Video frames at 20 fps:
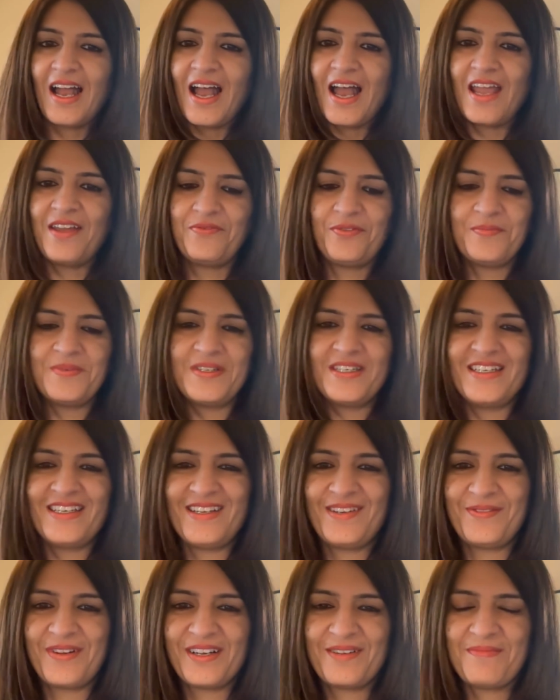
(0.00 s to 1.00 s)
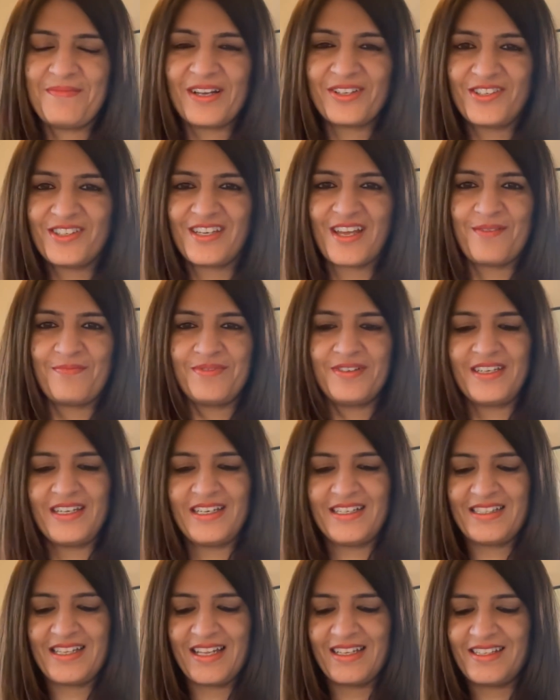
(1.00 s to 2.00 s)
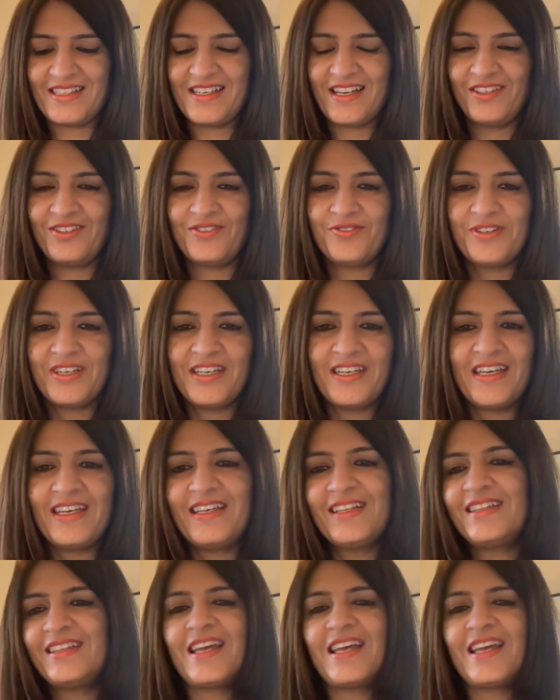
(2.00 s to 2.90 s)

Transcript: Hi everybody, welcome back to Tam Predicts and this is another reading.